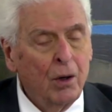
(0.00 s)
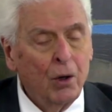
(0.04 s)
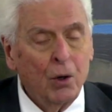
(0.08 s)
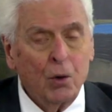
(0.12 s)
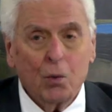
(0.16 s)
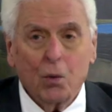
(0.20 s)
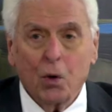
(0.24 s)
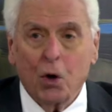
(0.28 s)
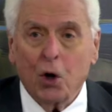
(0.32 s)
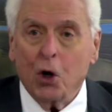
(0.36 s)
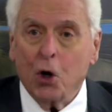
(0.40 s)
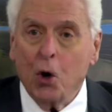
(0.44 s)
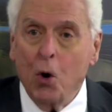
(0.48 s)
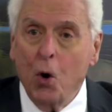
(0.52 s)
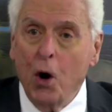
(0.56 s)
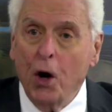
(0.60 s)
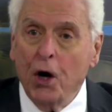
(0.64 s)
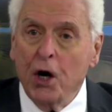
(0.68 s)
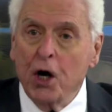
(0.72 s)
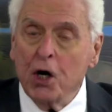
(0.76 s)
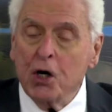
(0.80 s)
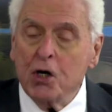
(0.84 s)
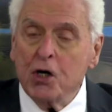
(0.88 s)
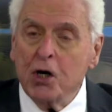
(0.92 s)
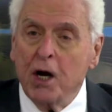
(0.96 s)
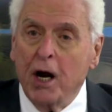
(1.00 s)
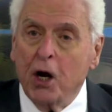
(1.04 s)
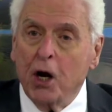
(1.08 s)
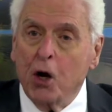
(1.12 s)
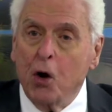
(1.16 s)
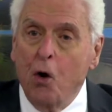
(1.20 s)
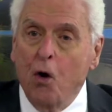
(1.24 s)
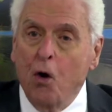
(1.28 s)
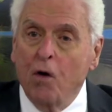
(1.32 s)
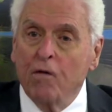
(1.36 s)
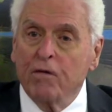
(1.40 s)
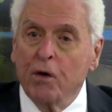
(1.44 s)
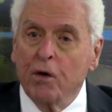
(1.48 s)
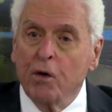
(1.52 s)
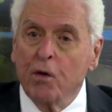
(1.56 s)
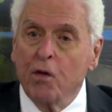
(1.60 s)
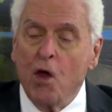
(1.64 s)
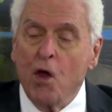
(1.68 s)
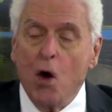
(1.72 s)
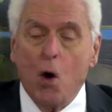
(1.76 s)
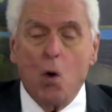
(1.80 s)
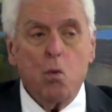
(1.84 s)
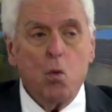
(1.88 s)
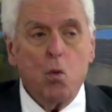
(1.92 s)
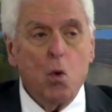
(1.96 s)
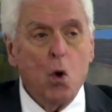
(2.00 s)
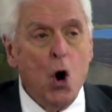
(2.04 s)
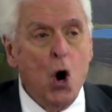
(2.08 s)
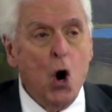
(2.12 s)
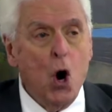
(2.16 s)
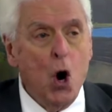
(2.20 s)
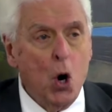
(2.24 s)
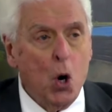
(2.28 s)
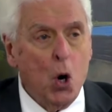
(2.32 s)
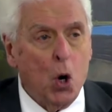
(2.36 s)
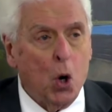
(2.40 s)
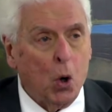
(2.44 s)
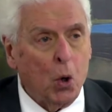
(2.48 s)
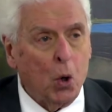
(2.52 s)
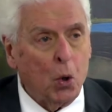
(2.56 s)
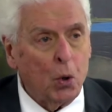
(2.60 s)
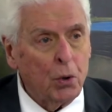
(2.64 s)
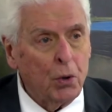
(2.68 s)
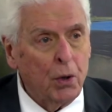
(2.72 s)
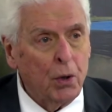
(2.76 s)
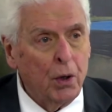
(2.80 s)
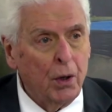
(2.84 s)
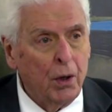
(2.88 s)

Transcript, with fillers: We're going to take over the world.